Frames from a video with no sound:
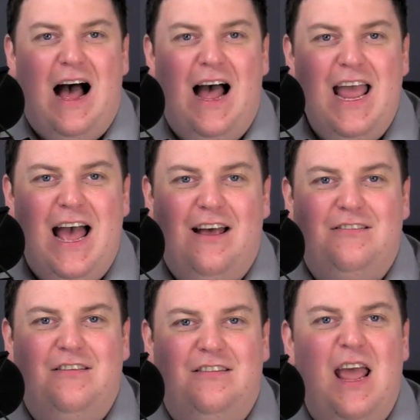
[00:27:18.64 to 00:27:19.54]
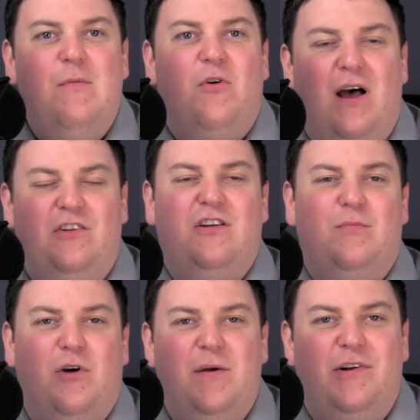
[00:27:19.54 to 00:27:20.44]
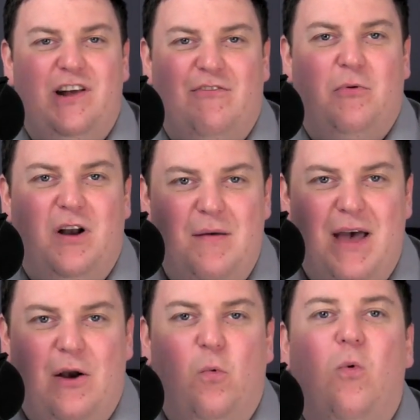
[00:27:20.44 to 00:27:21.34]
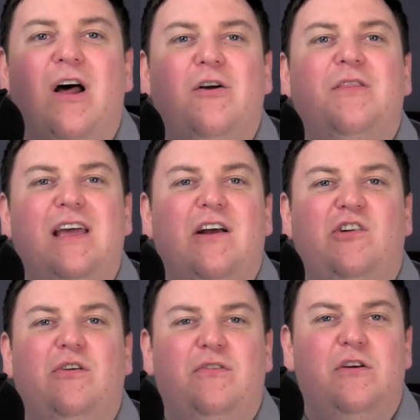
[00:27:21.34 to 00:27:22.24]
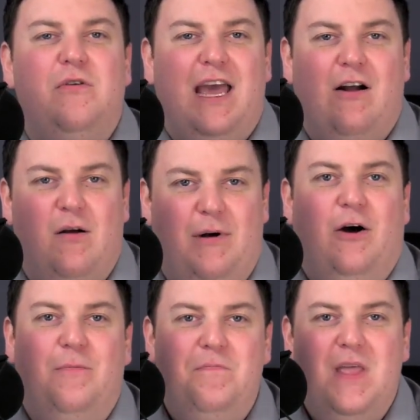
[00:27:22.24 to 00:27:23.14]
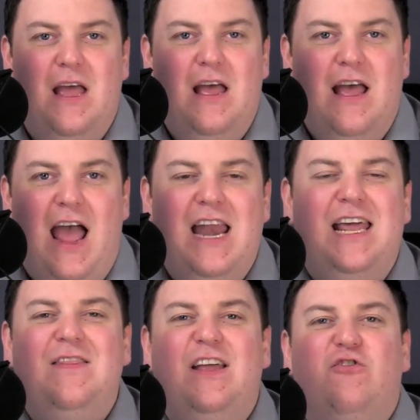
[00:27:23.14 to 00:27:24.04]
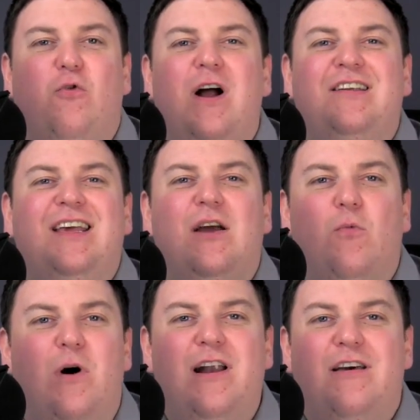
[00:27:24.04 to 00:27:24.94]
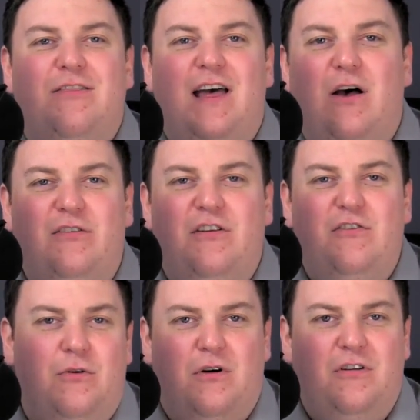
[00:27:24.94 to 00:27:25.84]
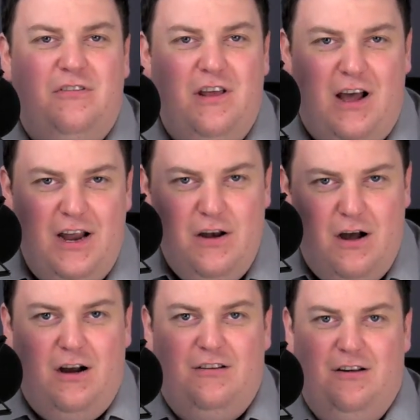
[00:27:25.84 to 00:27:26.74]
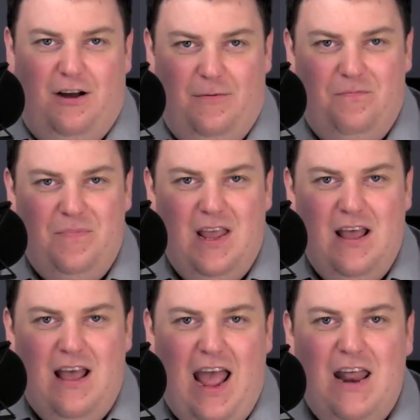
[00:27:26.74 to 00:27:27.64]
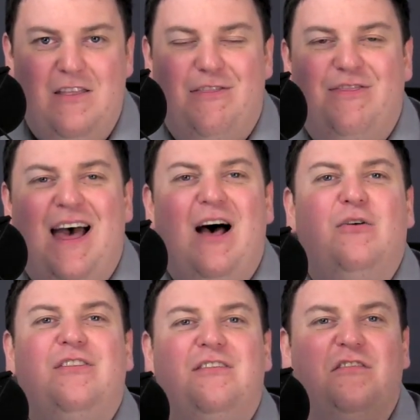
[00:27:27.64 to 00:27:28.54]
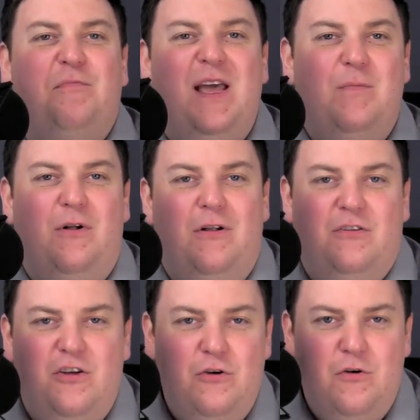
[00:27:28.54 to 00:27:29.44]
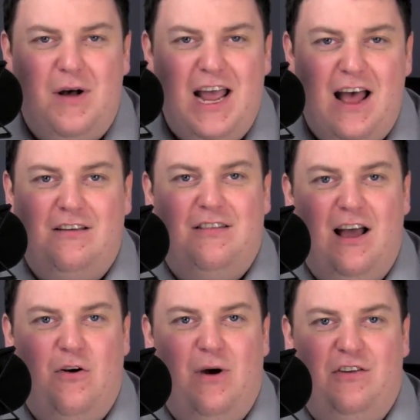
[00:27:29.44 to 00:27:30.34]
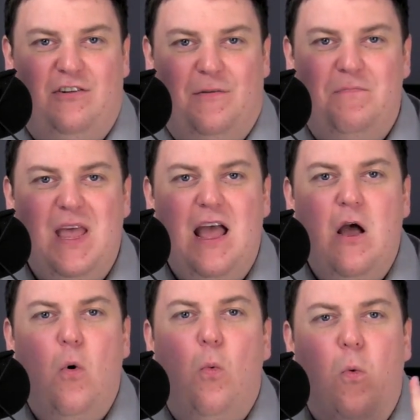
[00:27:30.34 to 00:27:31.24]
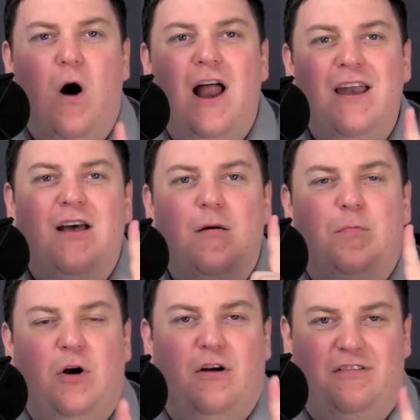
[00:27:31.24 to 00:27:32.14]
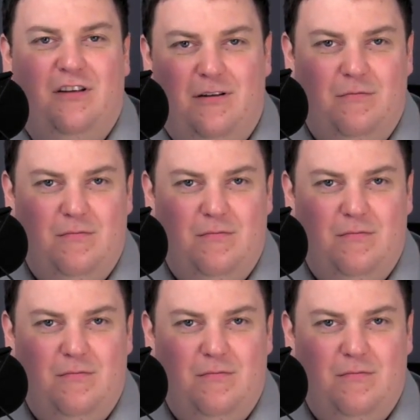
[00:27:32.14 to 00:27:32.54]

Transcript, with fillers: I asked the same question to pretty much everyone I met. What are the issues you care about? And in the 21,000 doors that I knocked on, and the thousands of people to whom I asked that question, one person